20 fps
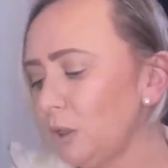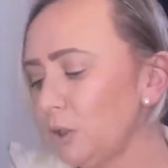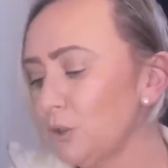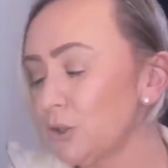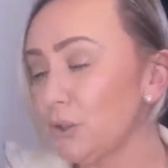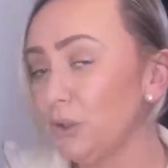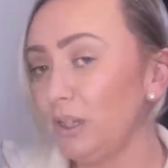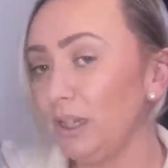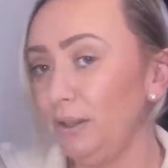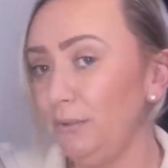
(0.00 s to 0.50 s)

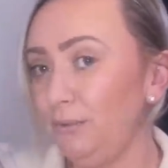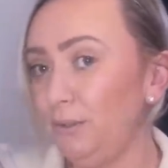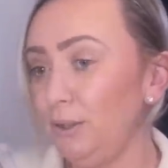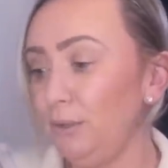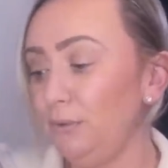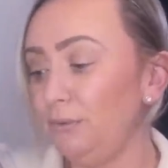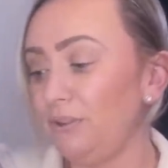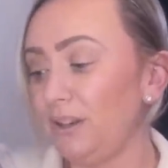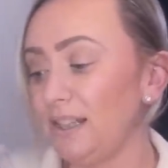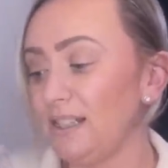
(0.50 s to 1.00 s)
So if
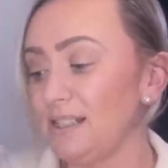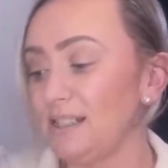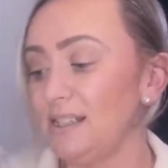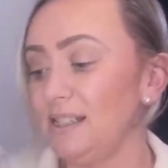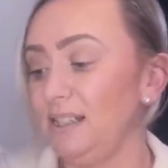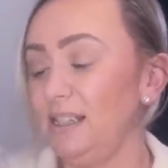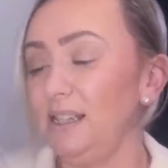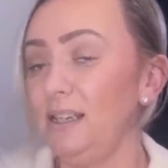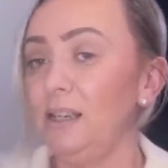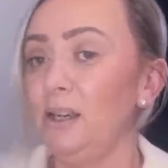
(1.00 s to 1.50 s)
you
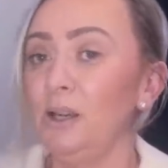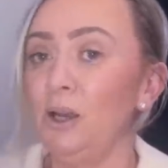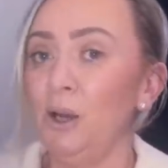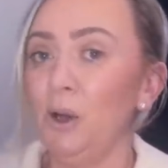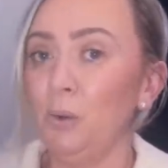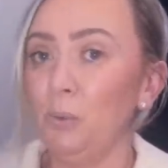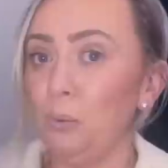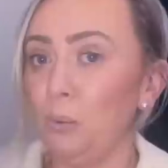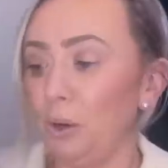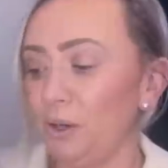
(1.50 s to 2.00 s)
fancy
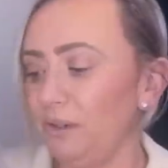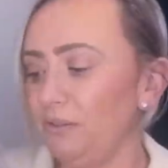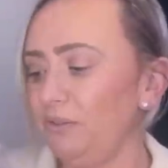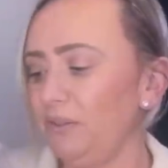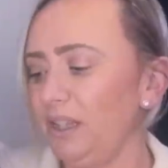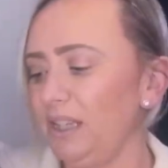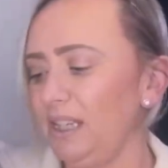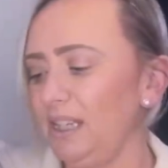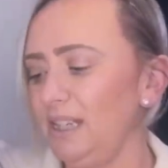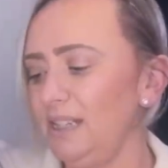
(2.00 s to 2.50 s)
one of
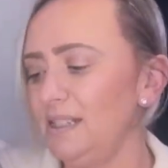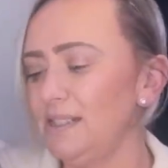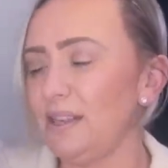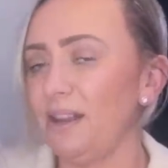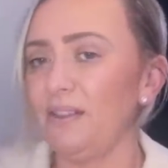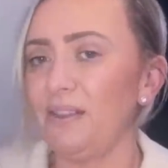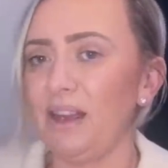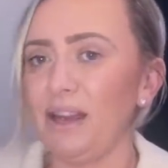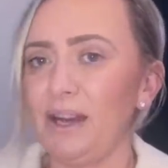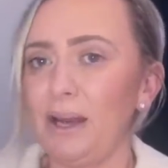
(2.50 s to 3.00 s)
these,
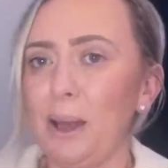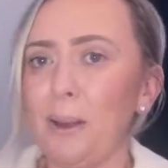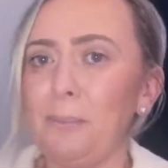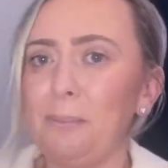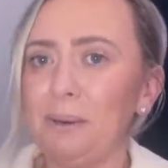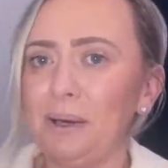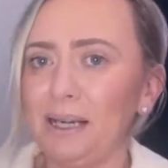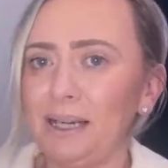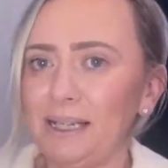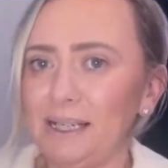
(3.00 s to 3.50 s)
then
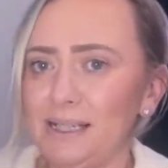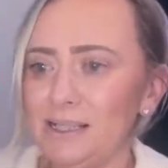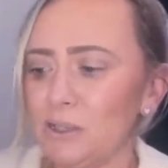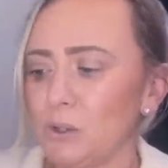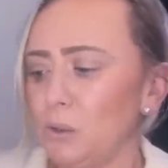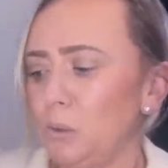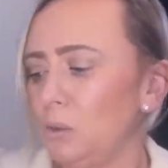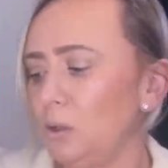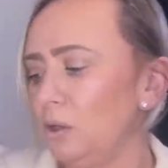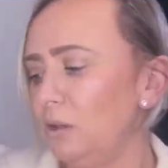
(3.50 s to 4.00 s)
please
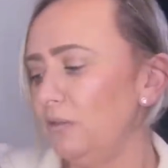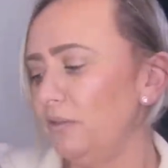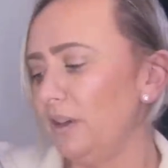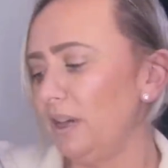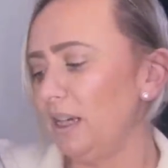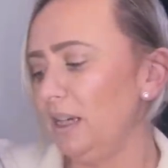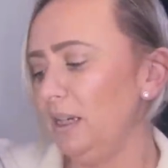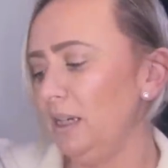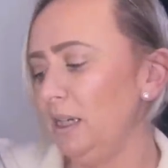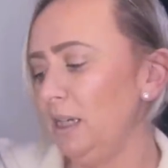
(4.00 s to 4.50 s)
go
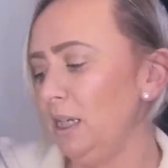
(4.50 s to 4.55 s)
over